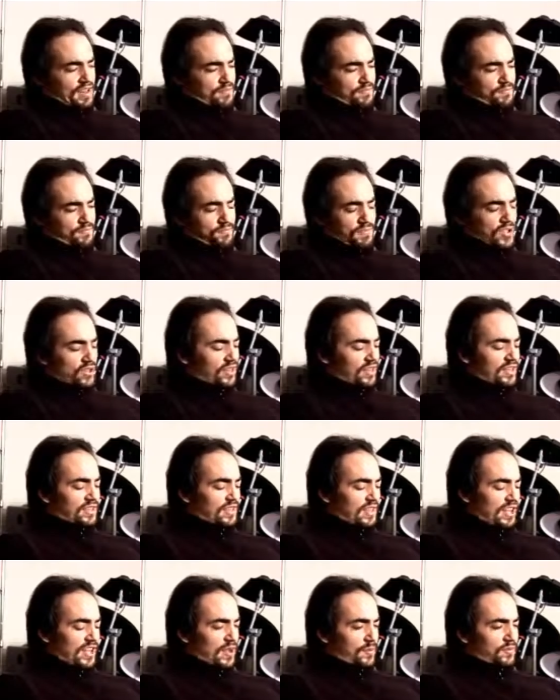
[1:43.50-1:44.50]
at a million
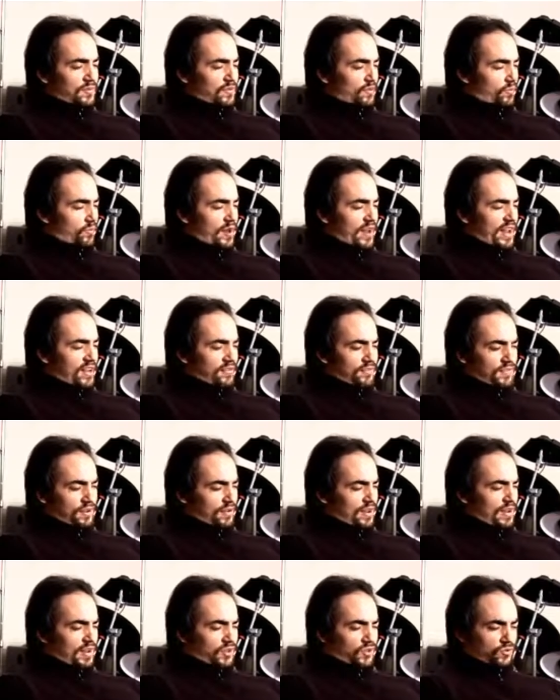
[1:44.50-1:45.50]
times the rate of their
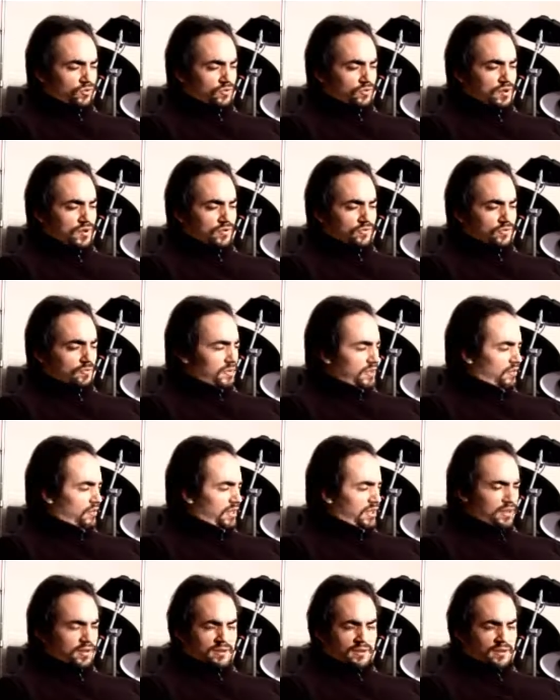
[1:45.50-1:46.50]
actual
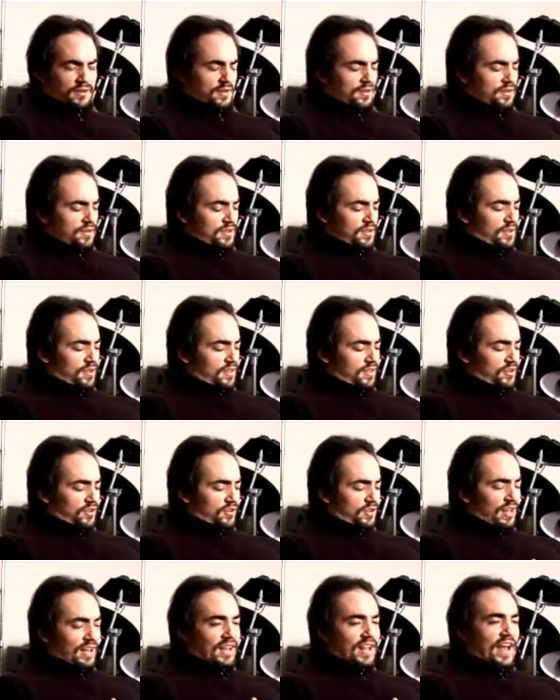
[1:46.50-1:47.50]
renewability they're
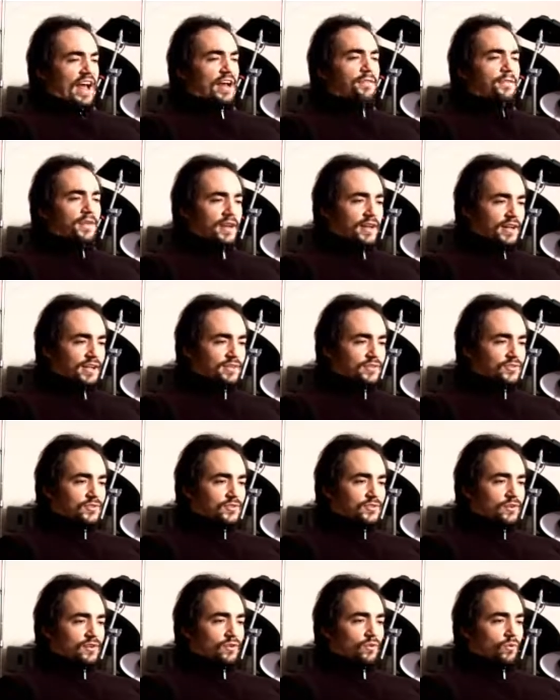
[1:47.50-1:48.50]
going to laugh at us,
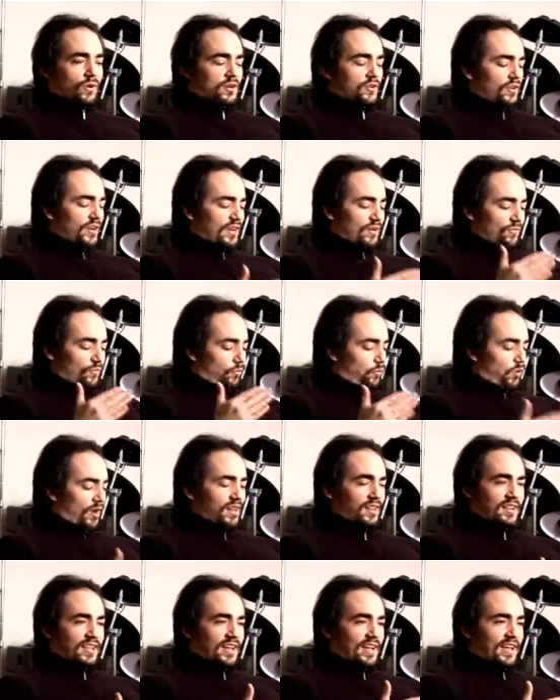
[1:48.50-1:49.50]
wondering
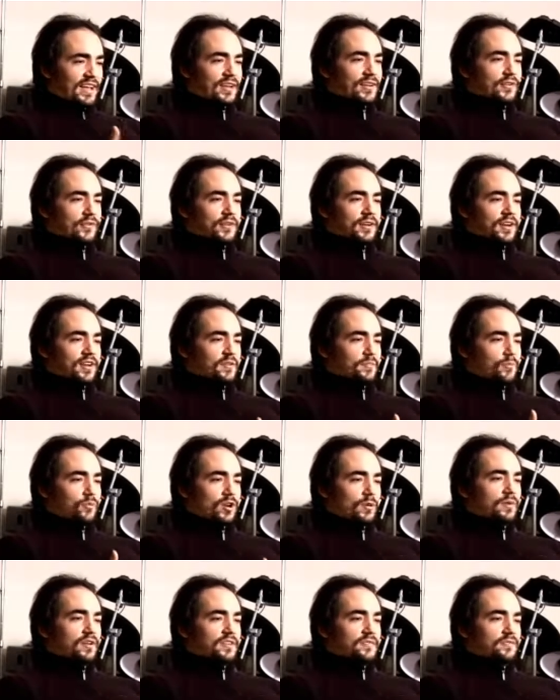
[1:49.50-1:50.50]
what the hell kind of
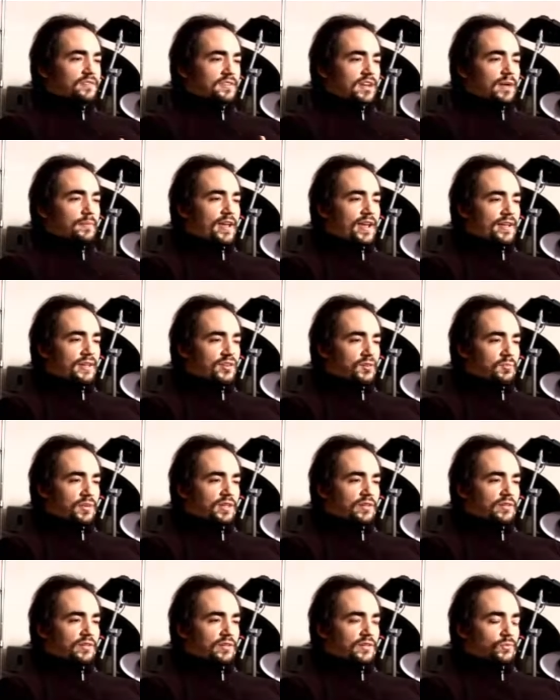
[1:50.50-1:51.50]
primitive, dumbass
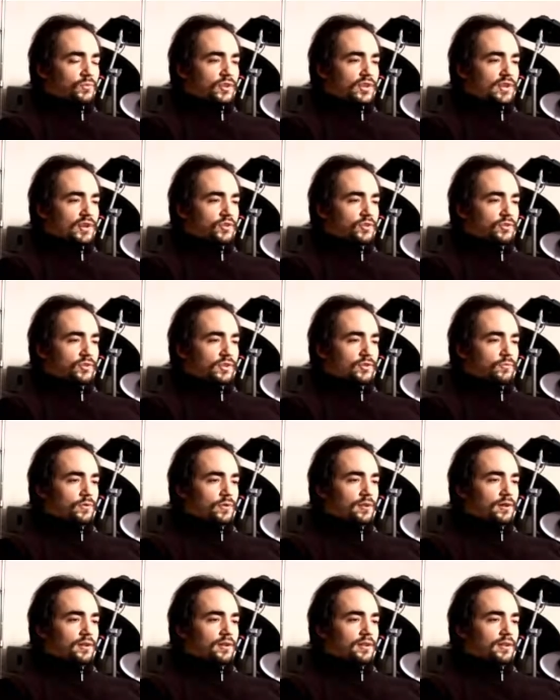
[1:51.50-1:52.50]
species we actually
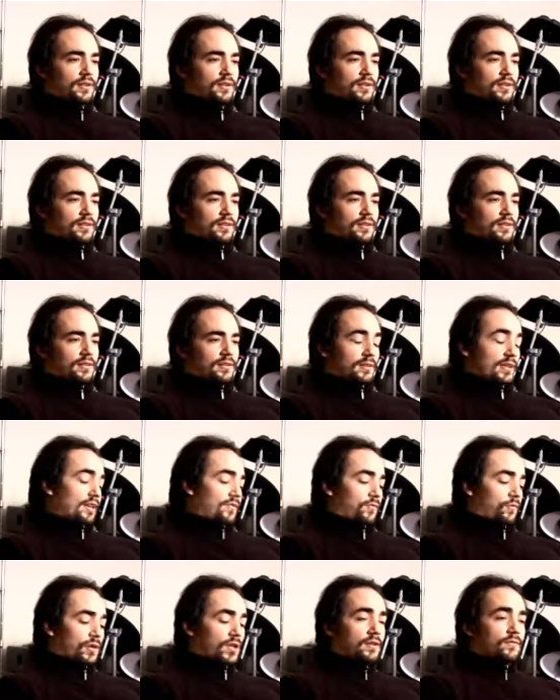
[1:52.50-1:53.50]
were,
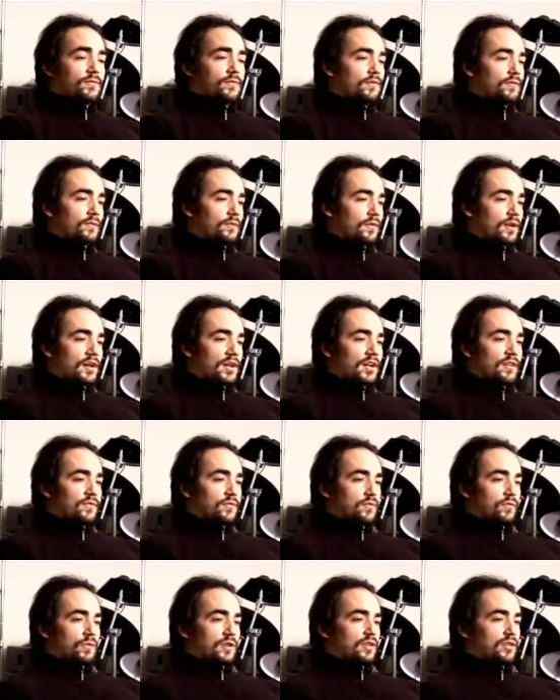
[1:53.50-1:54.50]
if we even
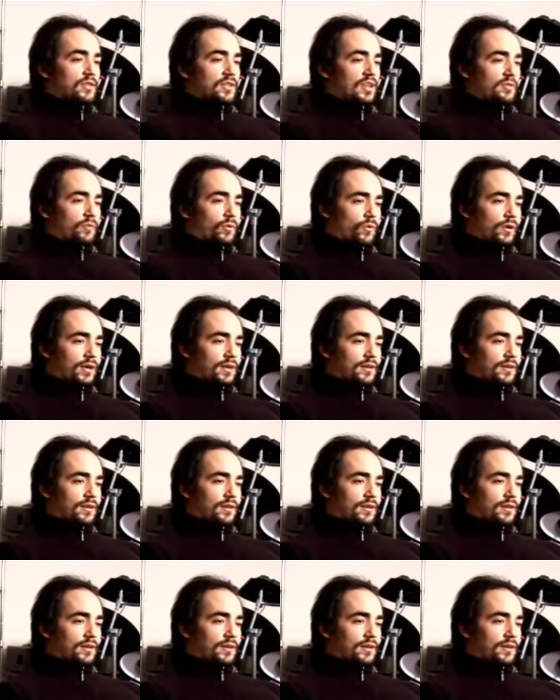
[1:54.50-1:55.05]
survived to reach that